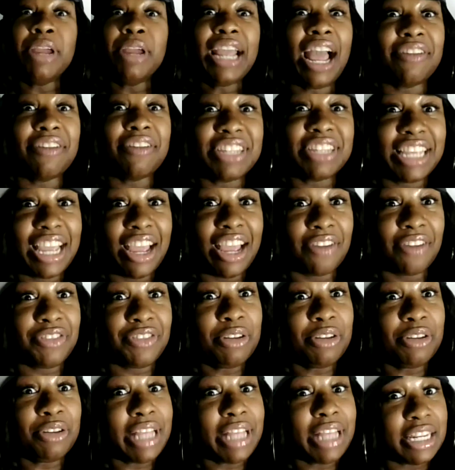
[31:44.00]
have to have
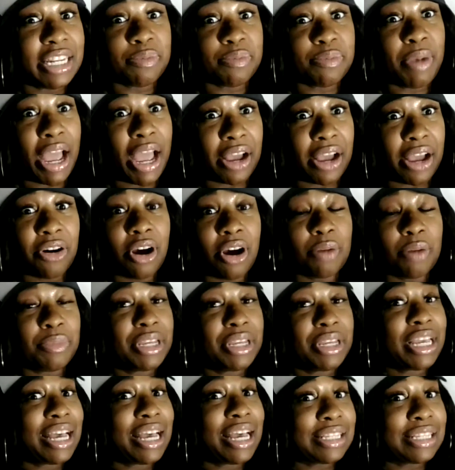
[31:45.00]
you ladies back on
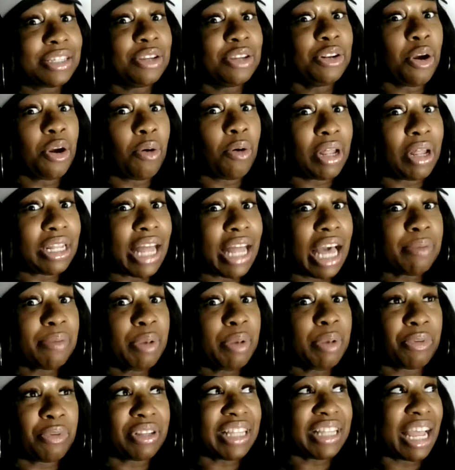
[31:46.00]
because, you know, a lot of
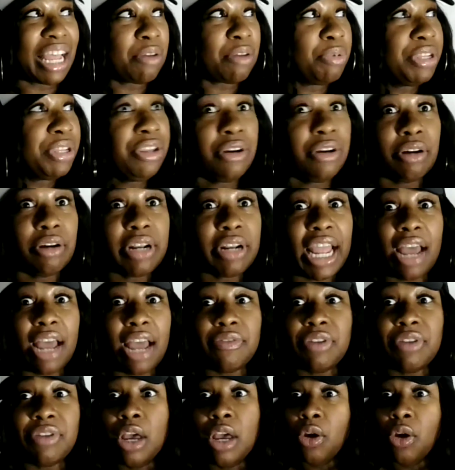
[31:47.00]
people were like, when are you going to have...
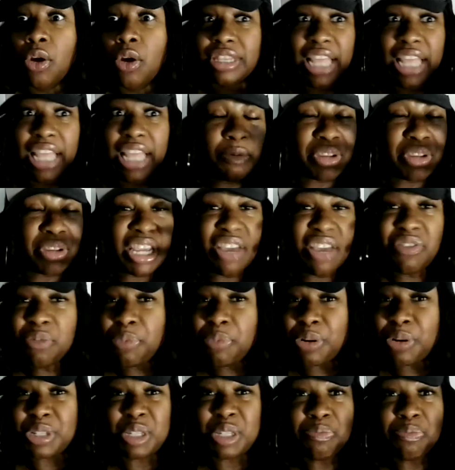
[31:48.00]
They were giving
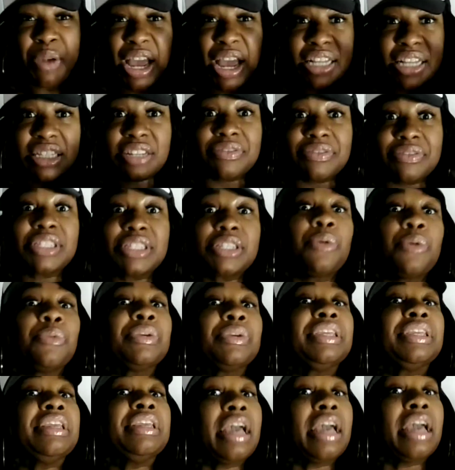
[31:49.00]
perspective. So
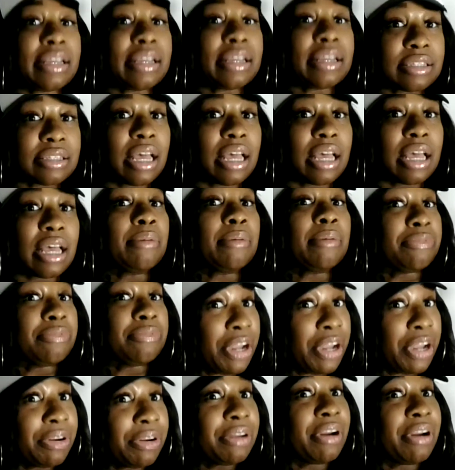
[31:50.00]
yes, I'm
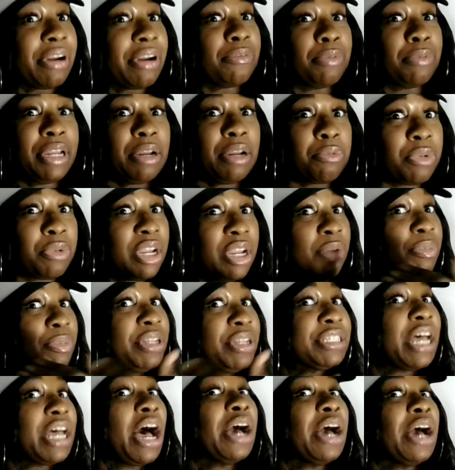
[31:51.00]
very grateful. We've been
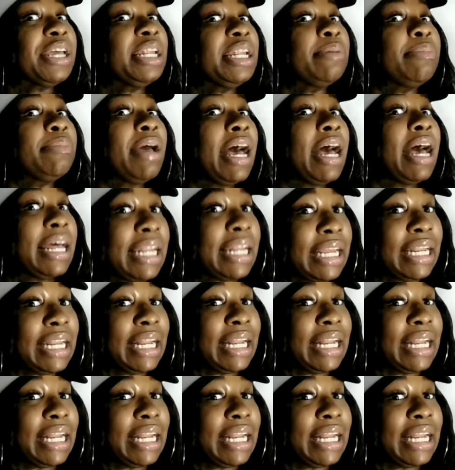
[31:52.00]
talking about it.